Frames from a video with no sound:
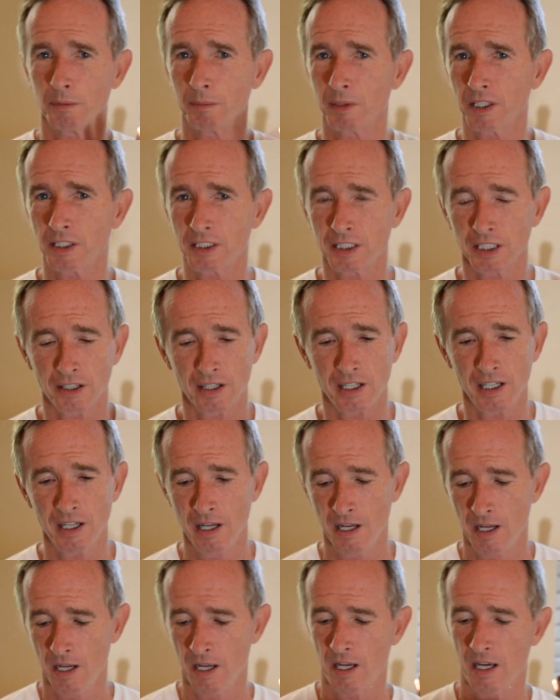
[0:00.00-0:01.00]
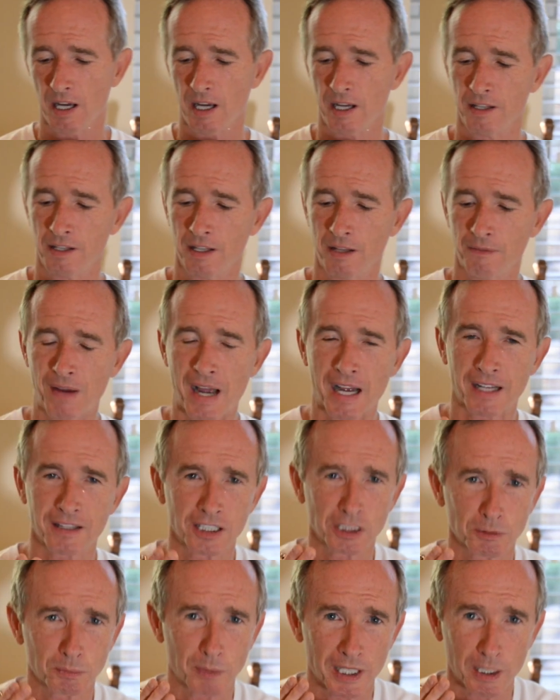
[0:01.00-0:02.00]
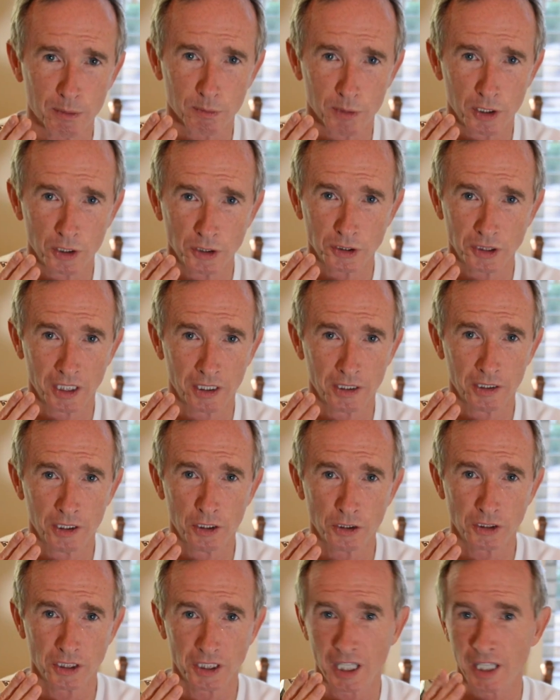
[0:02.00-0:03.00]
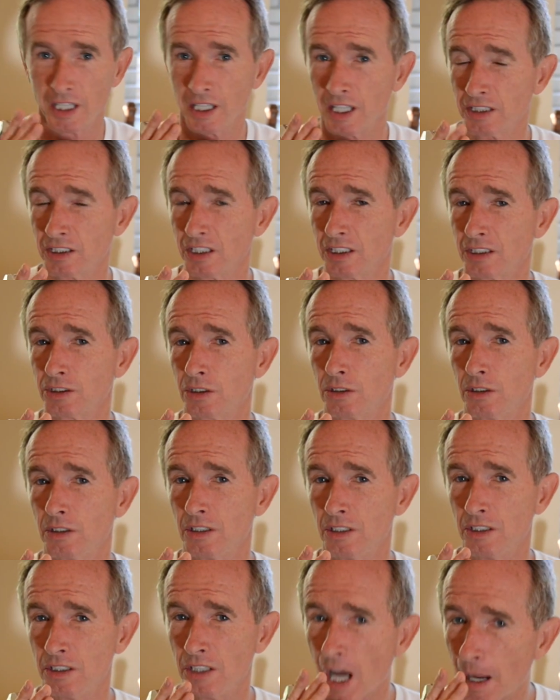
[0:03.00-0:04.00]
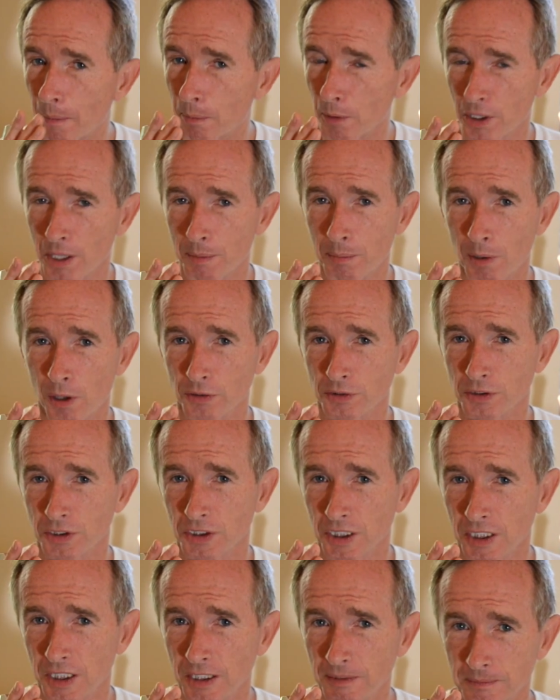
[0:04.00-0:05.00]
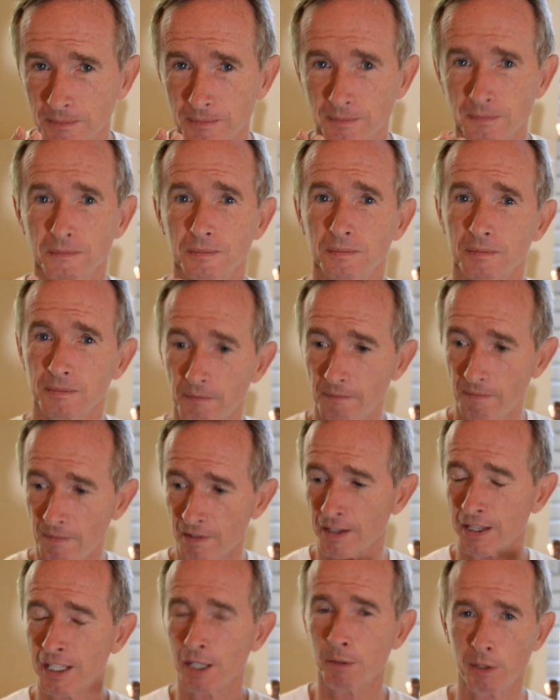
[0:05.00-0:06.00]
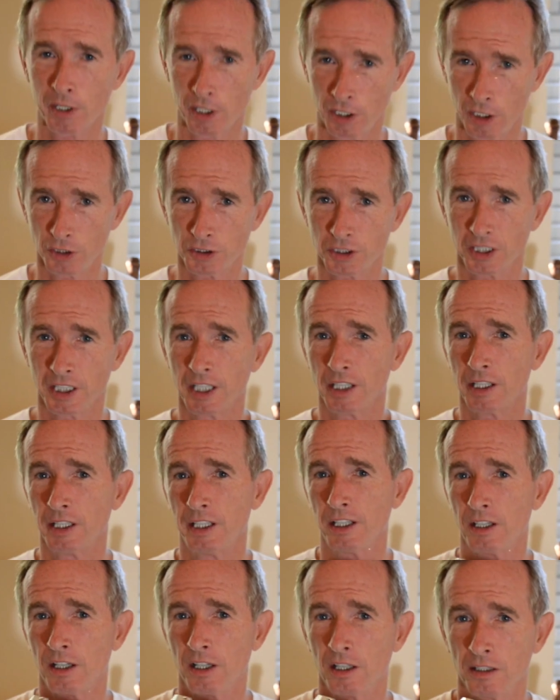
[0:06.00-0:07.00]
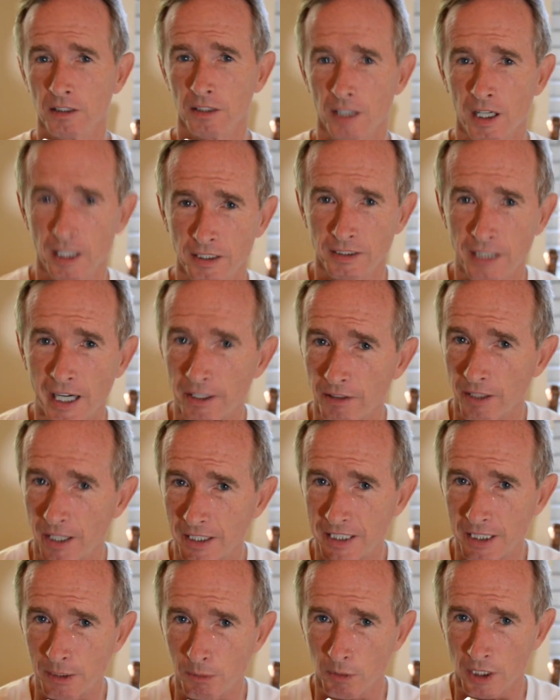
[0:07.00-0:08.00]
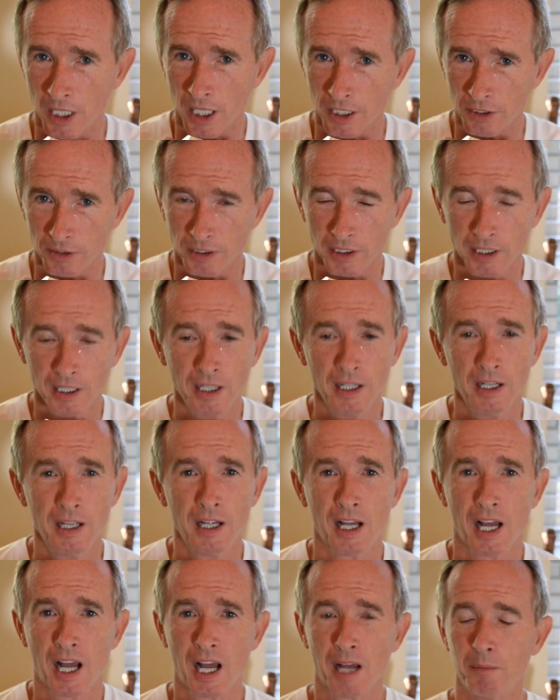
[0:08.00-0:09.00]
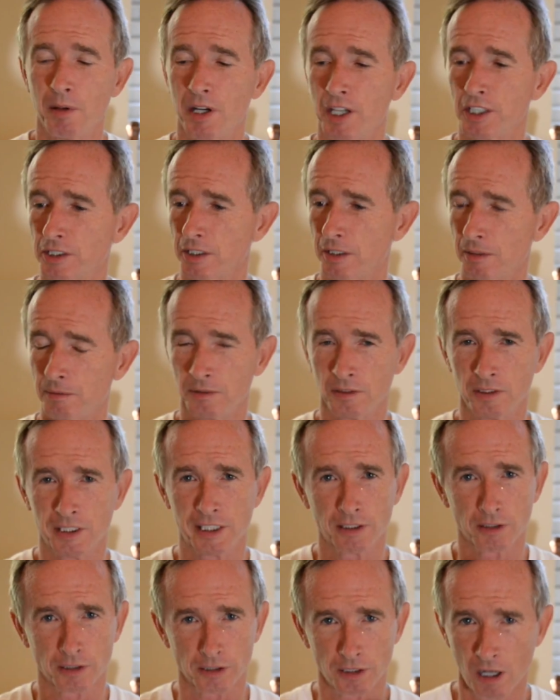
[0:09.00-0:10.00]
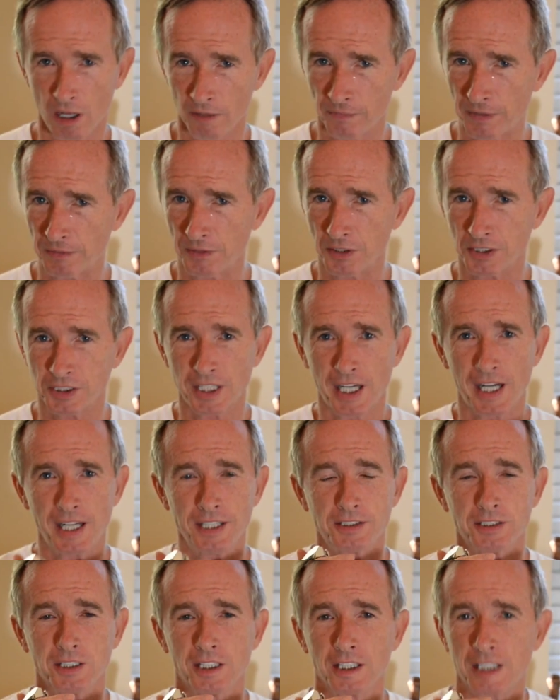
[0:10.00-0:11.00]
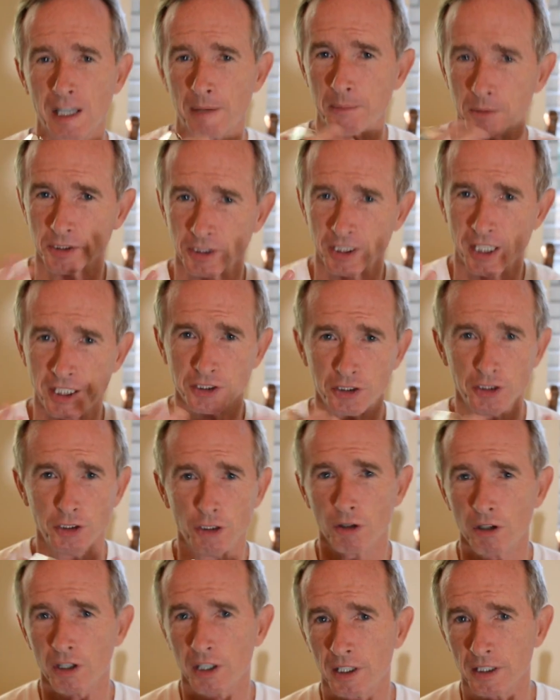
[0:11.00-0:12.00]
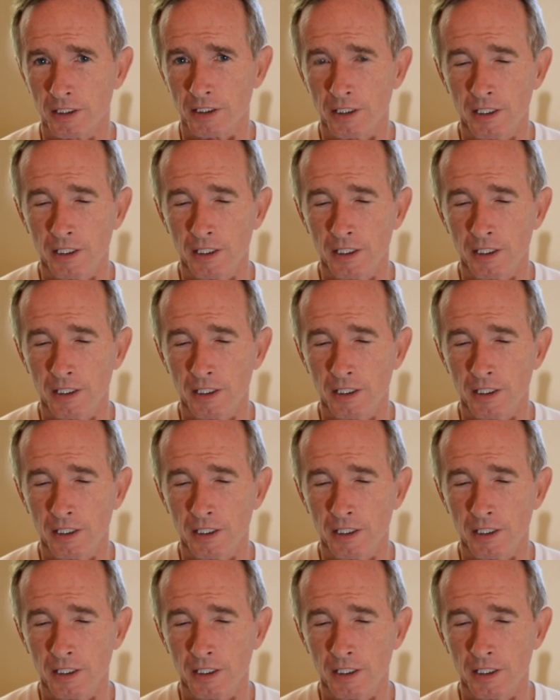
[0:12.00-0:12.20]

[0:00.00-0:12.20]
the military. In fact, this spray that we're using in this is double the potency that we're using in our Tiger Light T100. But it's legal in all 50 states, a couple of states, New York